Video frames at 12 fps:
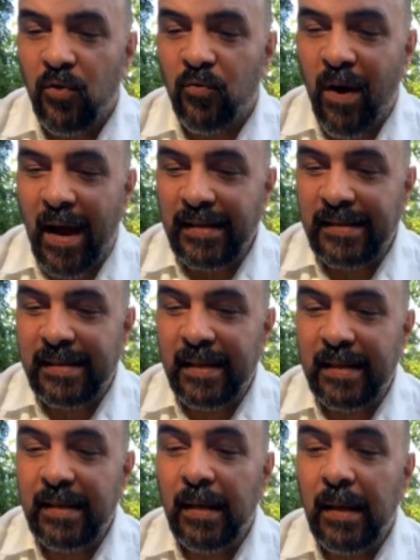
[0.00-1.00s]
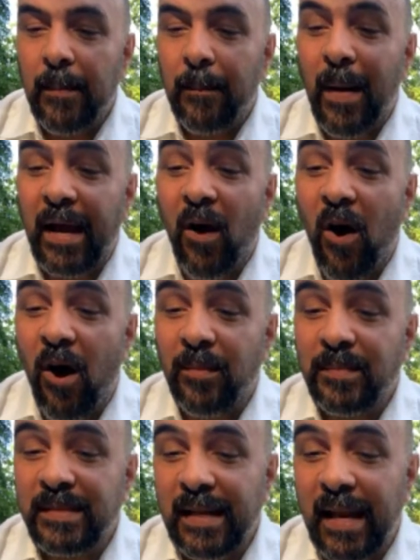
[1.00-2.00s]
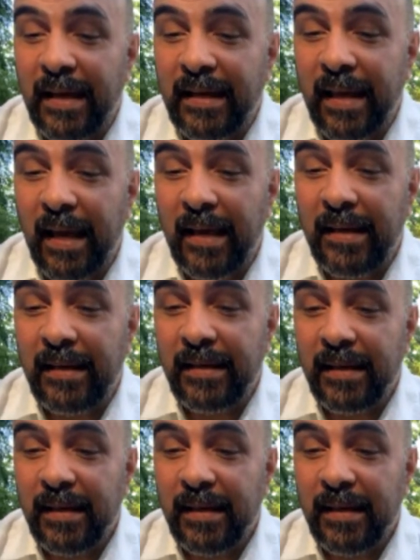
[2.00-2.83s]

rides in my arms like a